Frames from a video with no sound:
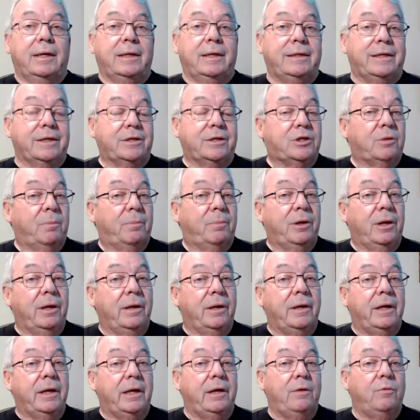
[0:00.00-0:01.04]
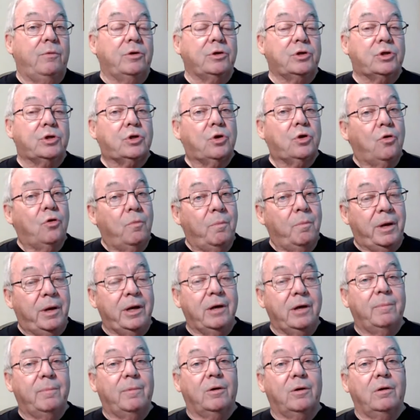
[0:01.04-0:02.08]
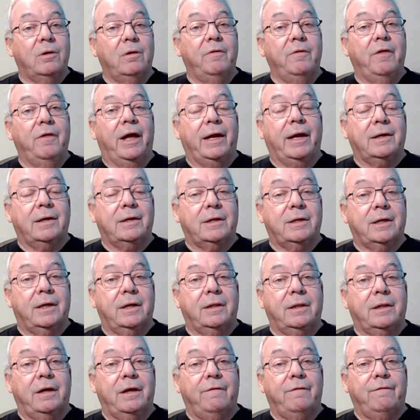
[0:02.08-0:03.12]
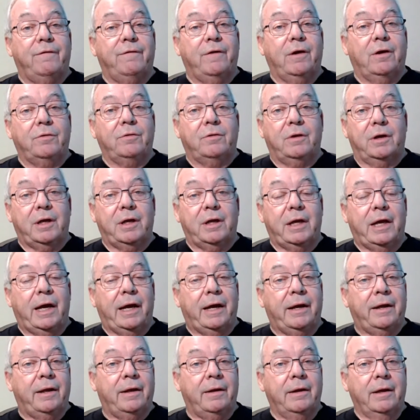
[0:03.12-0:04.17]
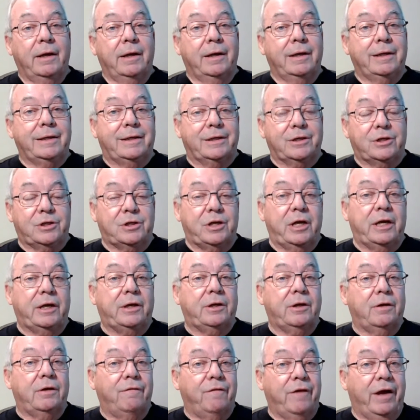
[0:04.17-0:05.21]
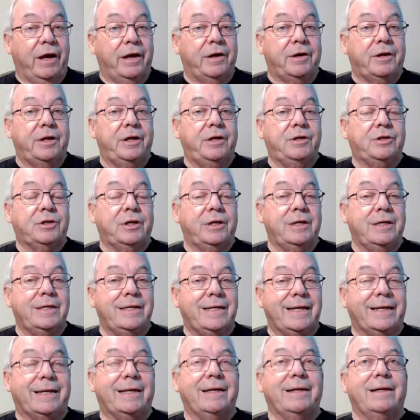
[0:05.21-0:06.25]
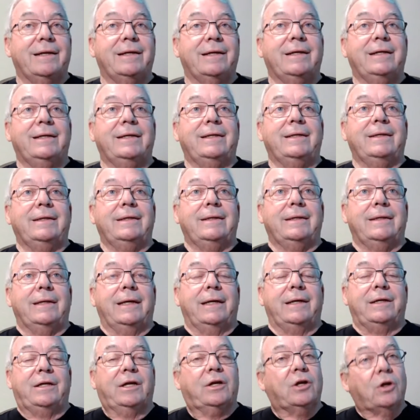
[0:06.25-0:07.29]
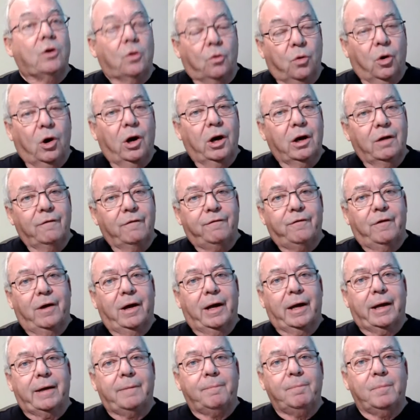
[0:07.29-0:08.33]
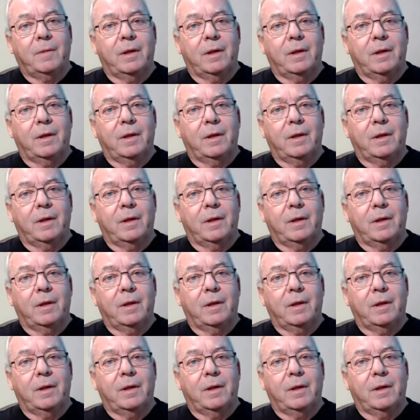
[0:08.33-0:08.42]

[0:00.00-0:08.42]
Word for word: disability was so minimal that uh, they felt that he had a distinct advantage and didn't uh, didn't qualify.